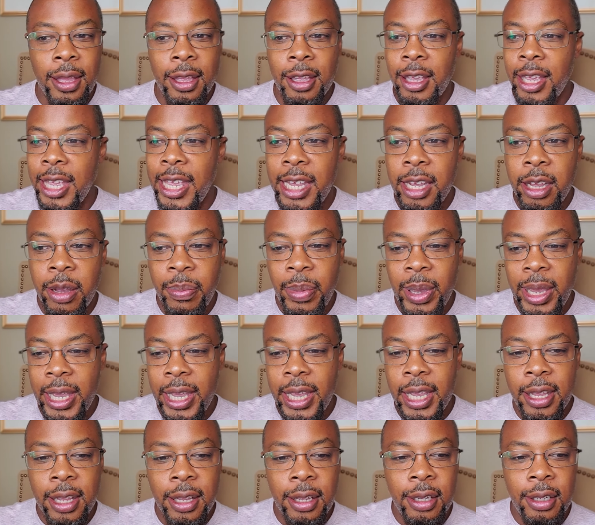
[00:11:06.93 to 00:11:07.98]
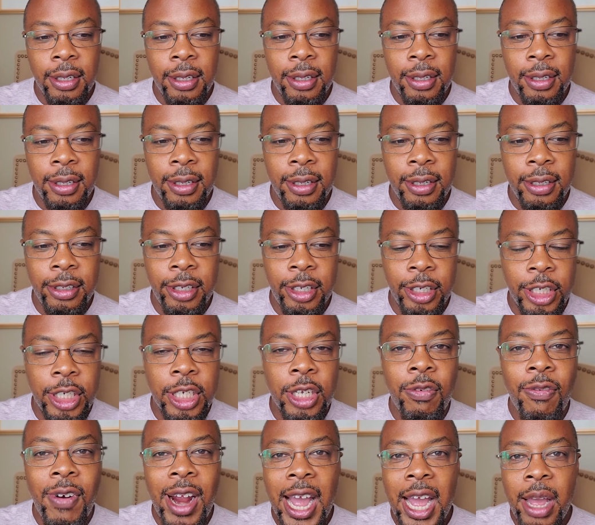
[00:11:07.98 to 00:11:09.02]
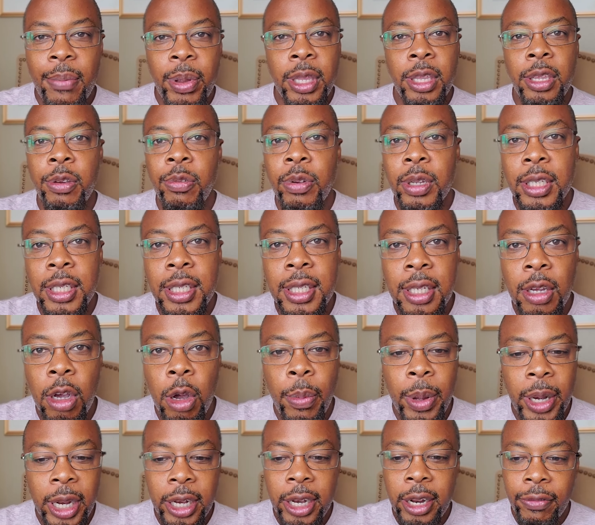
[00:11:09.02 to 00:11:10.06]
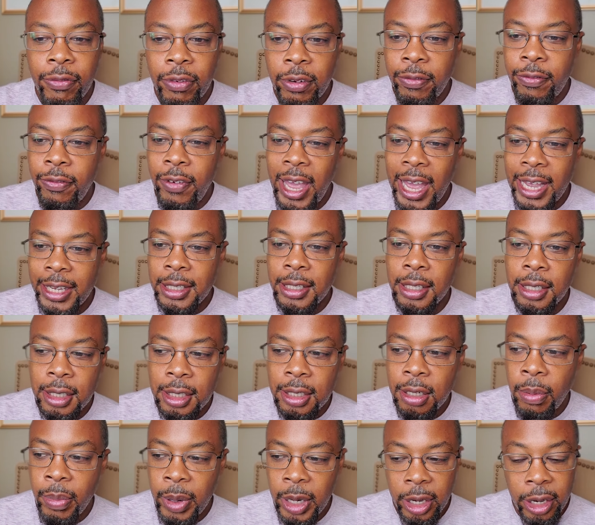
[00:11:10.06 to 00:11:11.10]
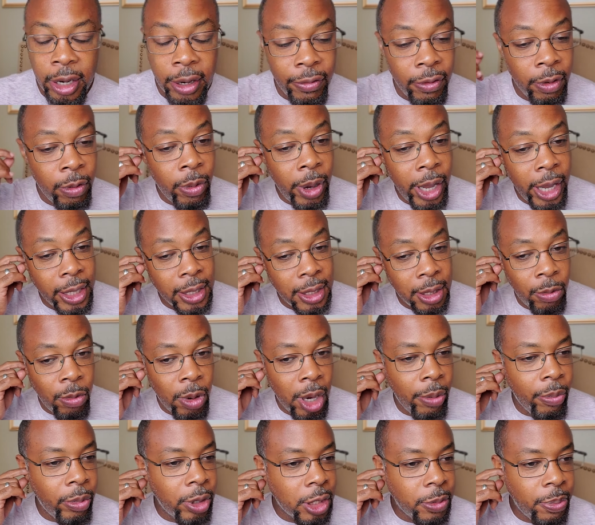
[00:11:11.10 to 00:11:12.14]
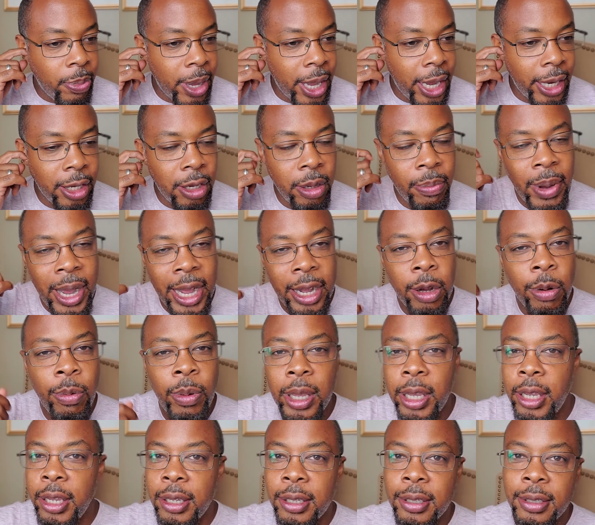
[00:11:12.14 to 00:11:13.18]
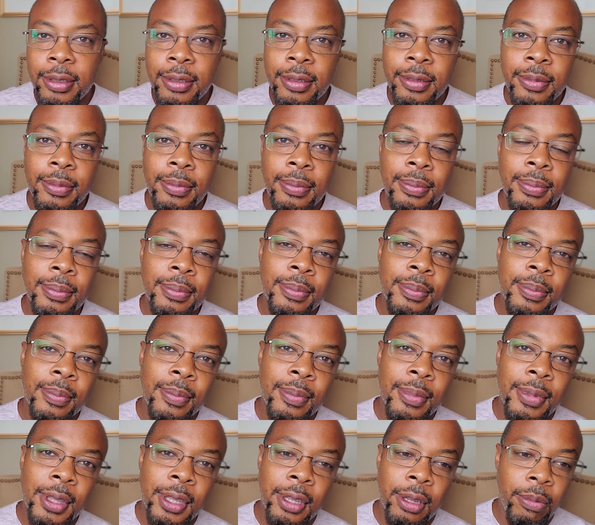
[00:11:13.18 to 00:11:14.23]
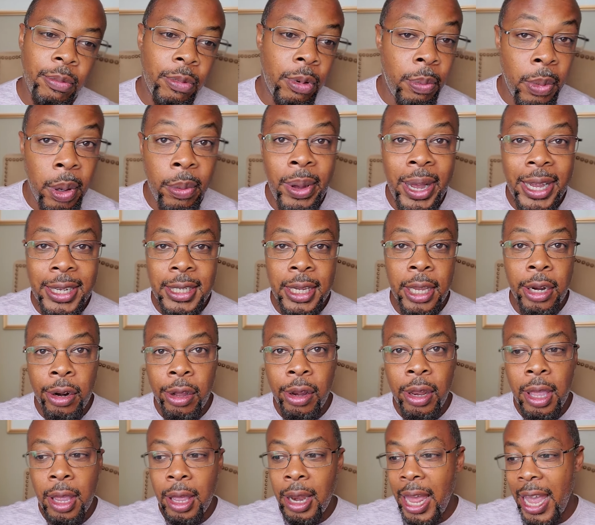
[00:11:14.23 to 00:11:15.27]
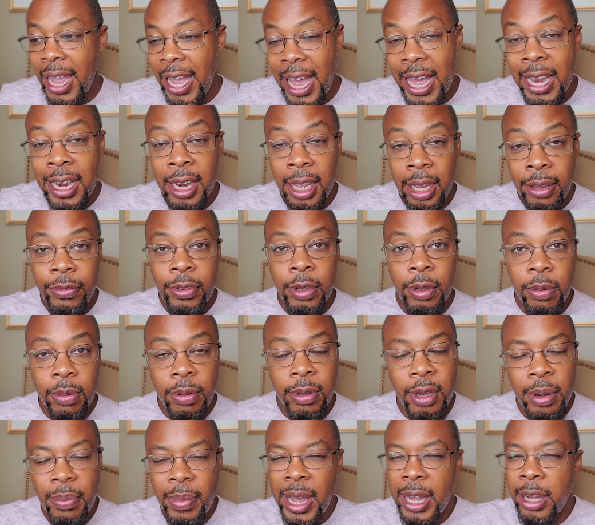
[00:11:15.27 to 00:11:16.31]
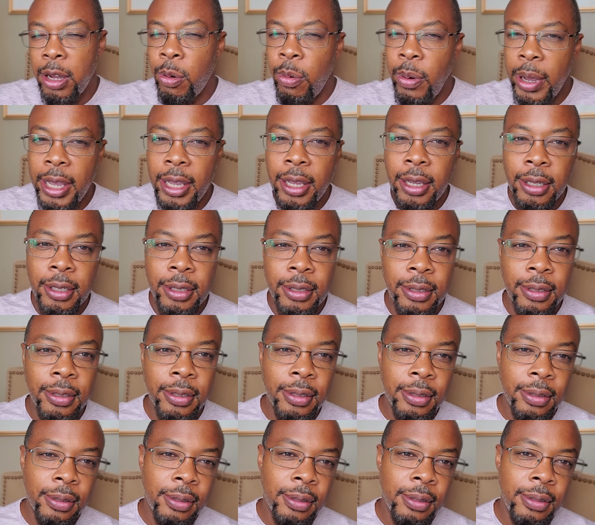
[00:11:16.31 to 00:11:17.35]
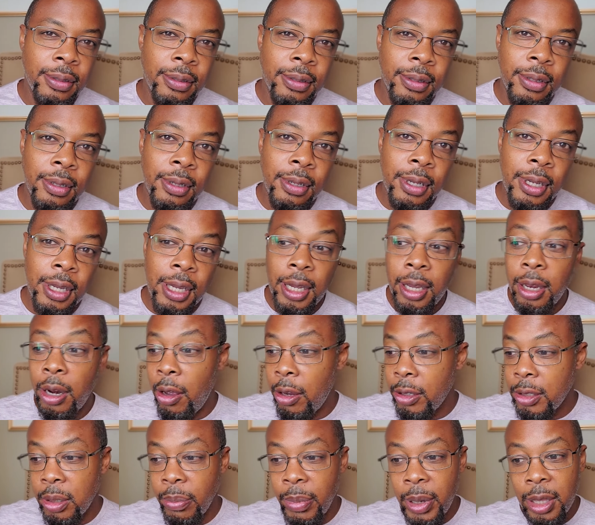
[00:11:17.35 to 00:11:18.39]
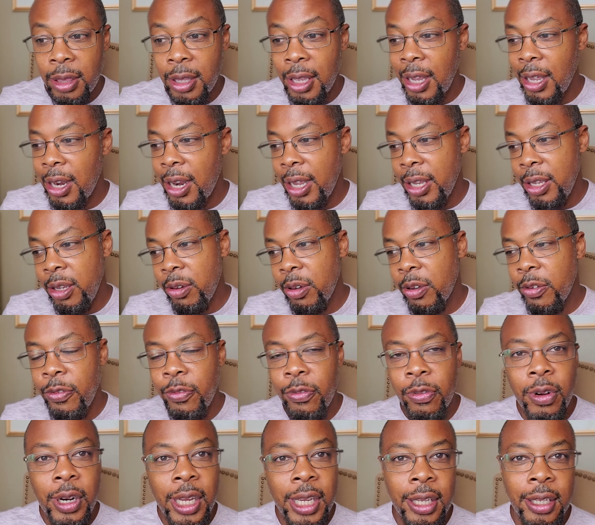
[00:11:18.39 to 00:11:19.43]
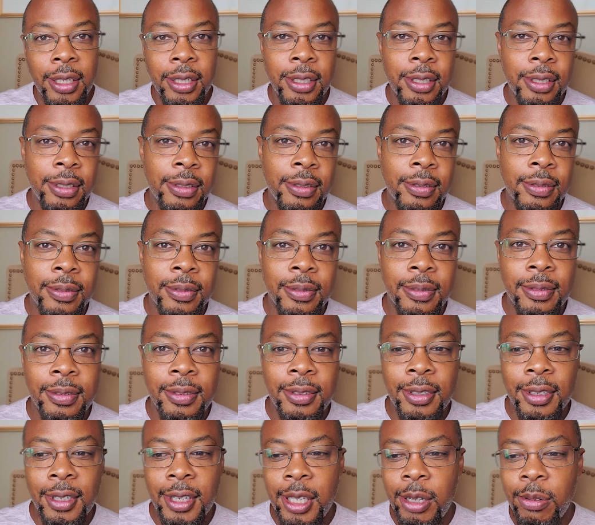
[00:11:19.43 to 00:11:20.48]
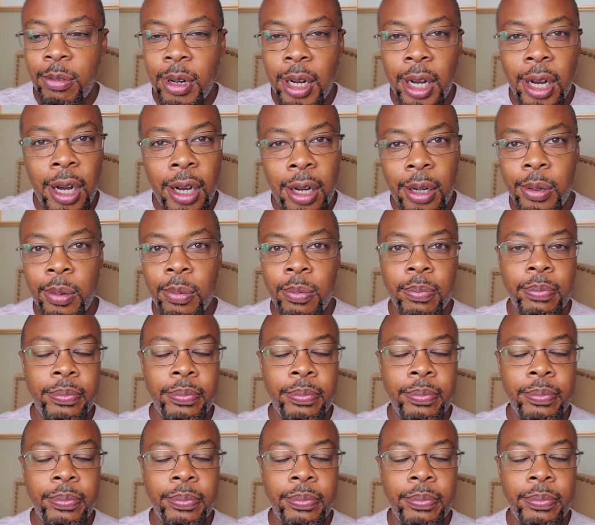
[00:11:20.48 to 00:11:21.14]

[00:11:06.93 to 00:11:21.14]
he could be describing you in so many different facets, so many different ways. In one respect, you're my queen. Remember I said earlier, like, I love you, you're my queen. He could also be thinking like, you're a freak. You a hoe.